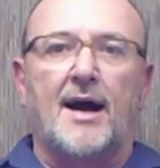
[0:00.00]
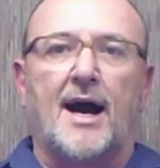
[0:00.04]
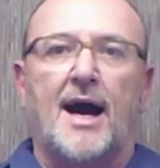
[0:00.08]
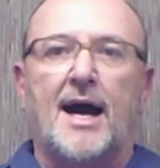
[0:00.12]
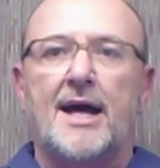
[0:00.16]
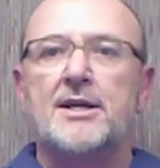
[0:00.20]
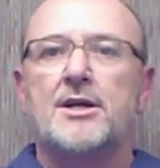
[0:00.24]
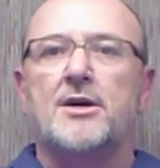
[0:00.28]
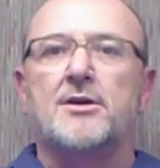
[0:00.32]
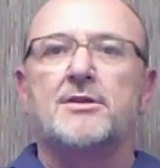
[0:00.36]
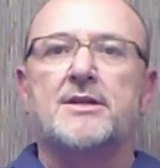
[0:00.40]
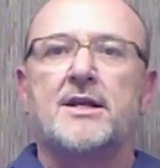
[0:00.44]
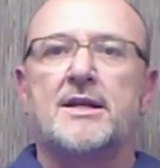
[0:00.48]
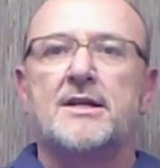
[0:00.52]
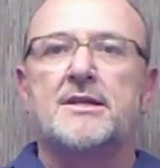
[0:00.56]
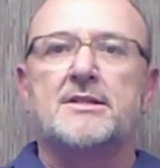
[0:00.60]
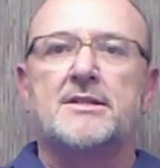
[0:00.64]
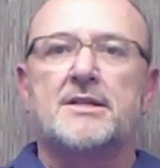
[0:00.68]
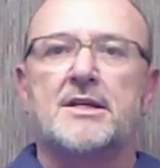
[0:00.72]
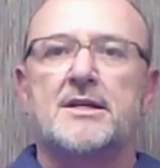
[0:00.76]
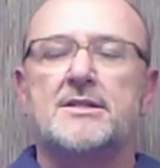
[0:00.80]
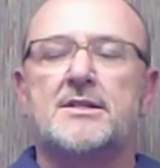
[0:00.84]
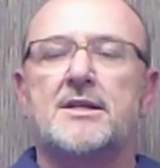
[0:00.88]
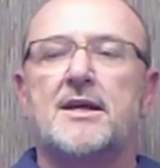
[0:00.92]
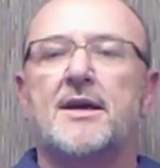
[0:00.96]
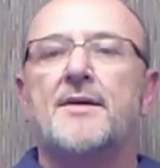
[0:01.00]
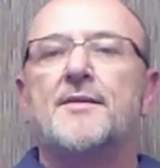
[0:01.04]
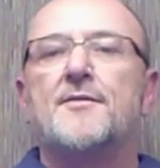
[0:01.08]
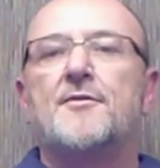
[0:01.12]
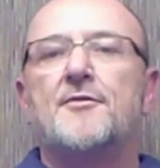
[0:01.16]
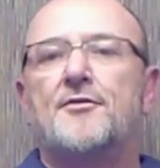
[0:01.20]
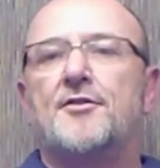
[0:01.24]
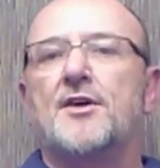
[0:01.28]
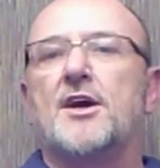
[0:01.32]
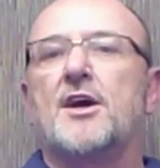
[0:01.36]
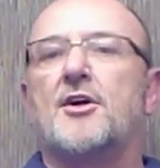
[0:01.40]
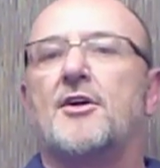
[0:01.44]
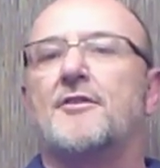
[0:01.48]
I don't resist
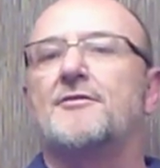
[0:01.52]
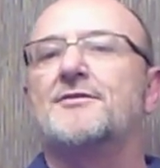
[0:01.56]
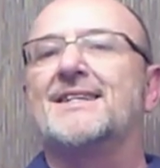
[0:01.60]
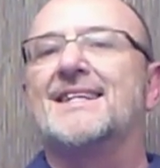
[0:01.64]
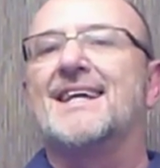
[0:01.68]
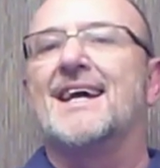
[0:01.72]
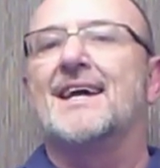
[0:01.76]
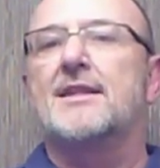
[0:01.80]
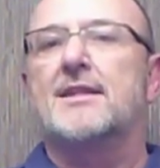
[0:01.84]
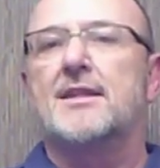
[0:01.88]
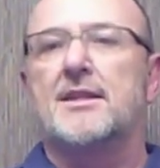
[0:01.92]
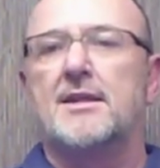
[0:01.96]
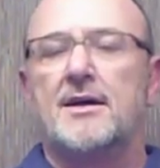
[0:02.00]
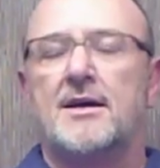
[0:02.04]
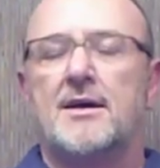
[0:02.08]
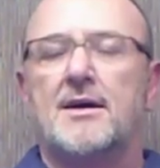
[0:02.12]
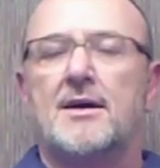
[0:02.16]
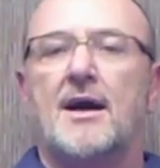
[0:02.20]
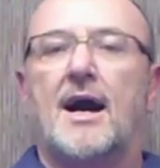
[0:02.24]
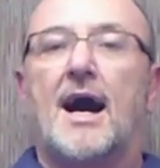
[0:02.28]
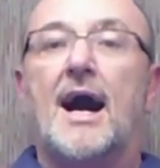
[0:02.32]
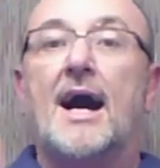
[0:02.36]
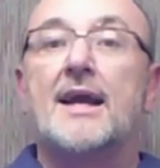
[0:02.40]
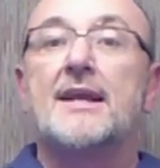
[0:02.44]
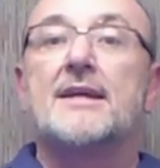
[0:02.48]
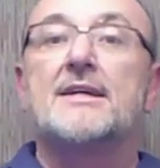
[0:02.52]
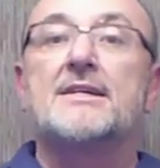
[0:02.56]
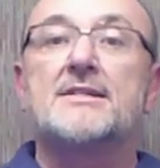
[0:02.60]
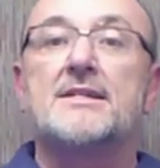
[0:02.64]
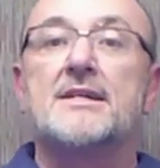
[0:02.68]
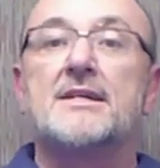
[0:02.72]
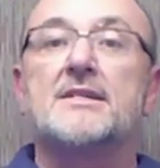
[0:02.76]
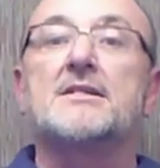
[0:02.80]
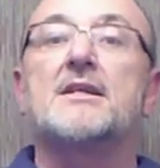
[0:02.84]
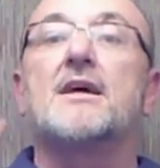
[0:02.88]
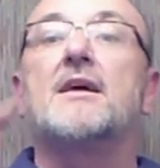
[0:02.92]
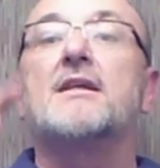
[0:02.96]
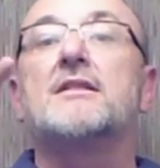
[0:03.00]
fear of death. I
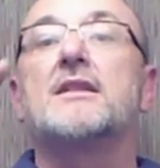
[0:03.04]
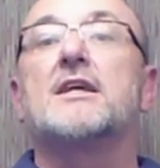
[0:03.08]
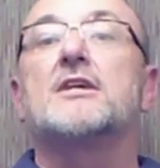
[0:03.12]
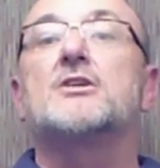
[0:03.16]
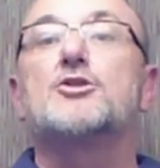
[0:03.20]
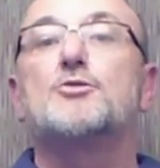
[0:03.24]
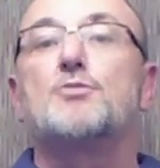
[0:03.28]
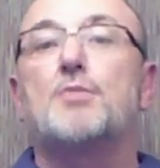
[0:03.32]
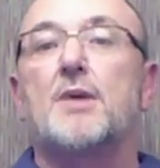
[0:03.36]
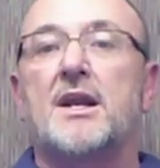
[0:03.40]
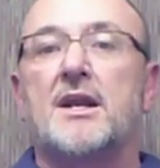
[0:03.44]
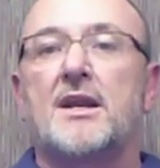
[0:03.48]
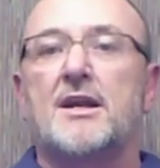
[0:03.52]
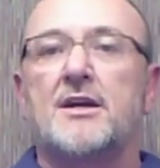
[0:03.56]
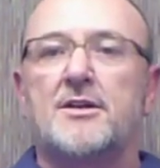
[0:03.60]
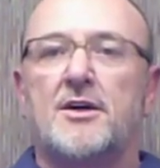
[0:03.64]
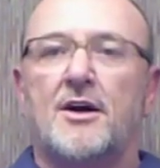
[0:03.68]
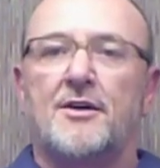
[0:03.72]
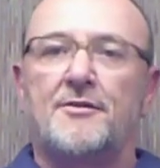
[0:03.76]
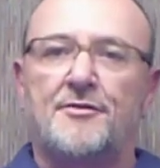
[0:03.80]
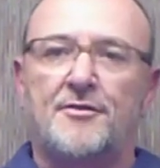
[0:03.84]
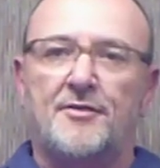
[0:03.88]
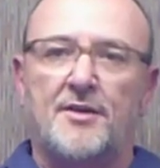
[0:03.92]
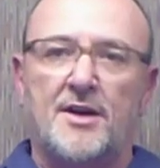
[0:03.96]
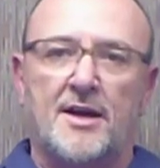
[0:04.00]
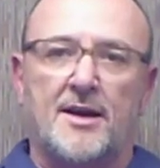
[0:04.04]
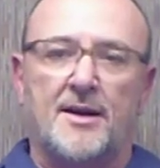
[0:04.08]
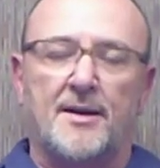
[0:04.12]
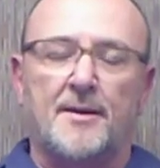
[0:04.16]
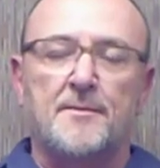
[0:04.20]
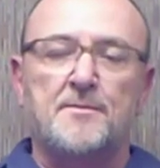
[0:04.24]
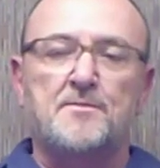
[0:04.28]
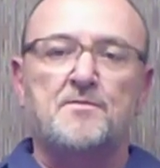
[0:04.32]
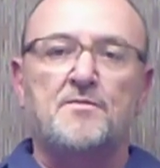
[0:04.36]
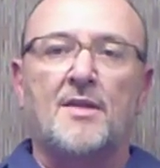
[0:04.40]
resist the spirit of fear.